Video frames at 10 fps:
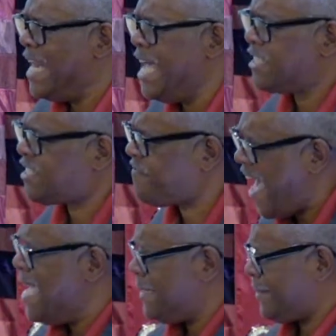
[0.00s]
his
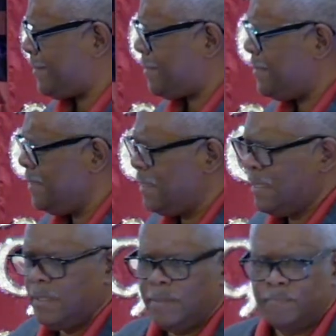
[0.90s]
feet.
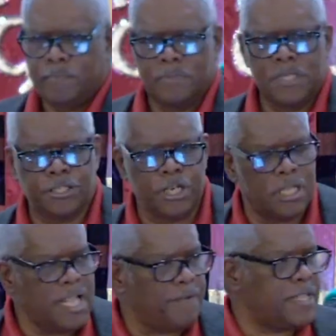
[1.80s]
They should
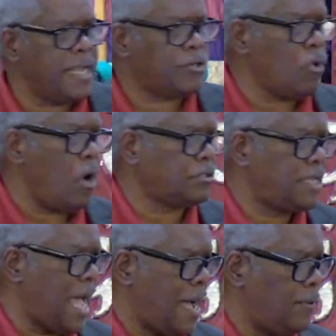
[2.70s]
have left that cross
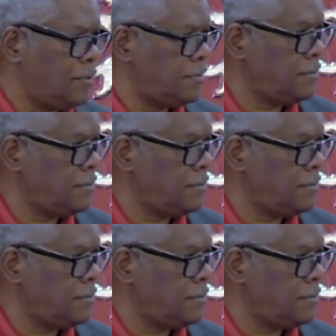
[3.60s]
down.